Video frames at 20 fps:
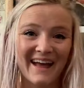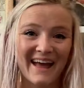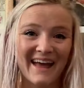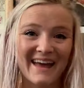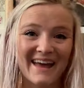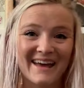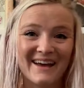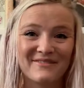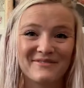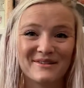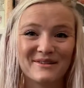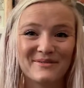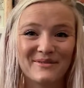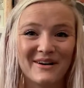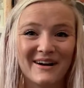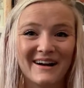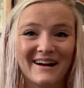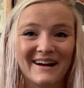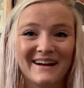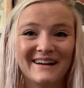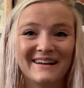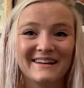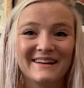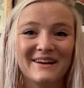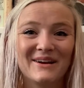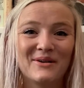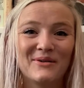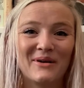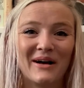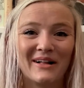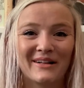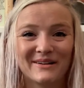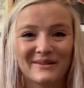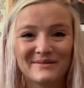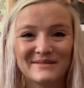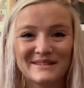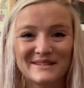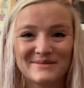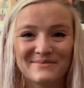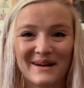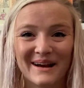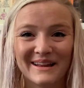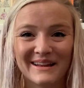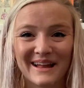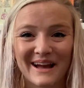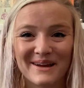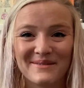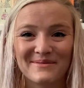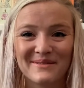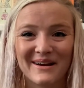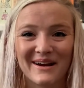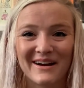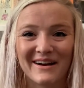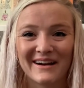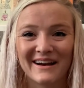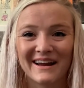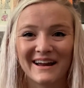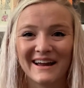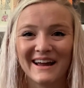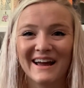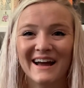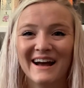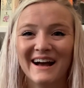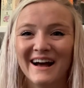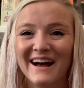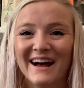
Hey everyone, welcome to my library